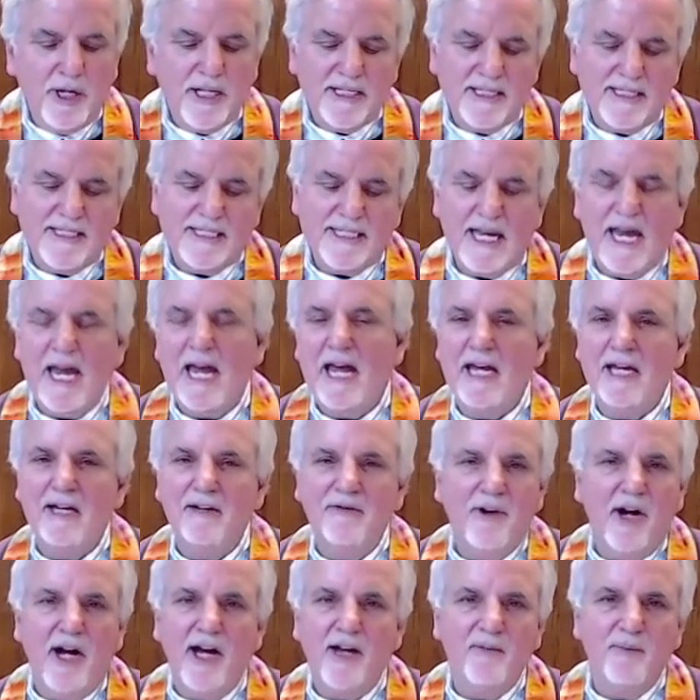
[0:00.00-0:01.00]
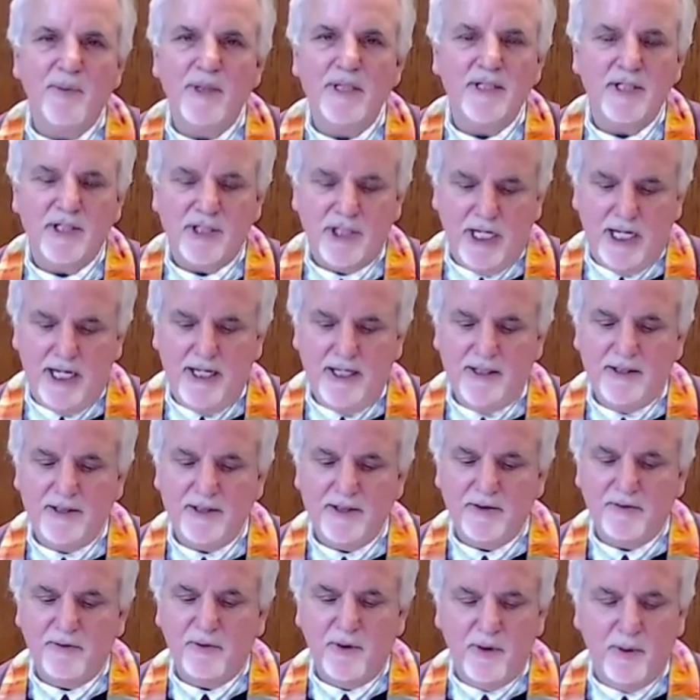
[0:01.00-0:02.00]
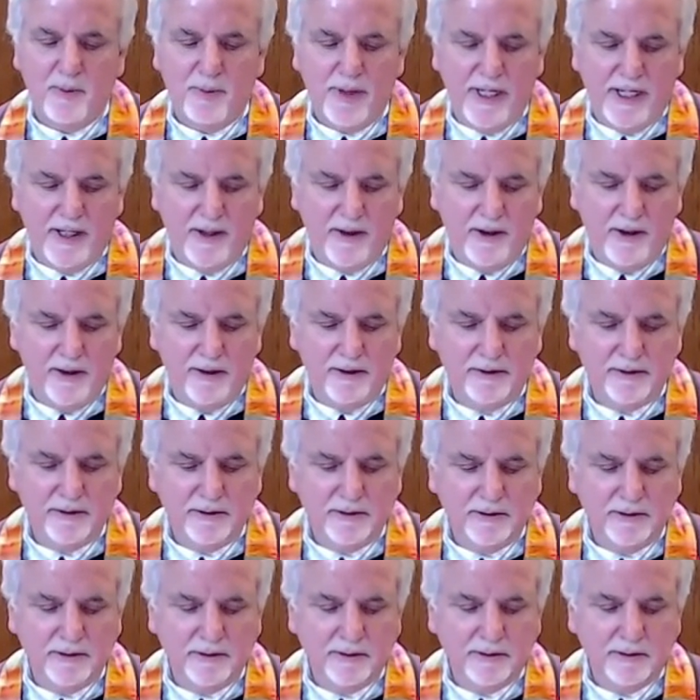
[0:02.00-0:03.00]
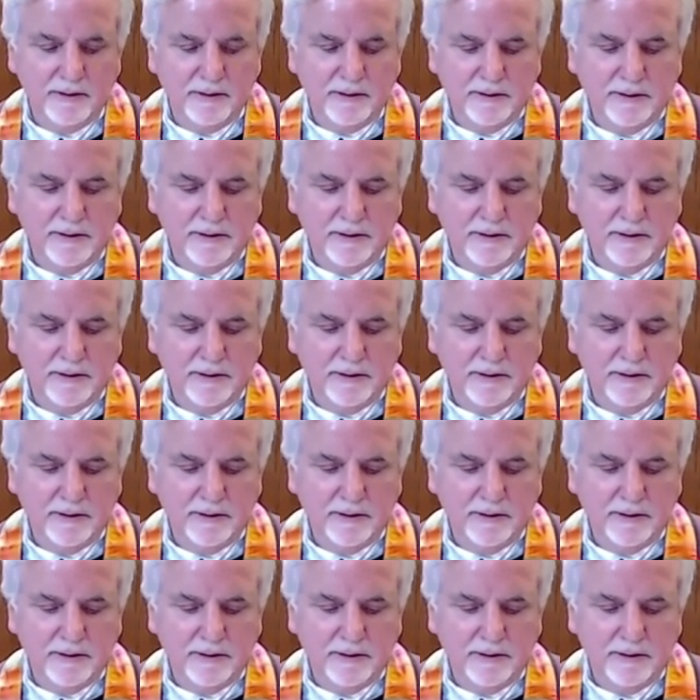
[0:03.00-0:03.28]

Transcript: Who can say if I've been changed for the better?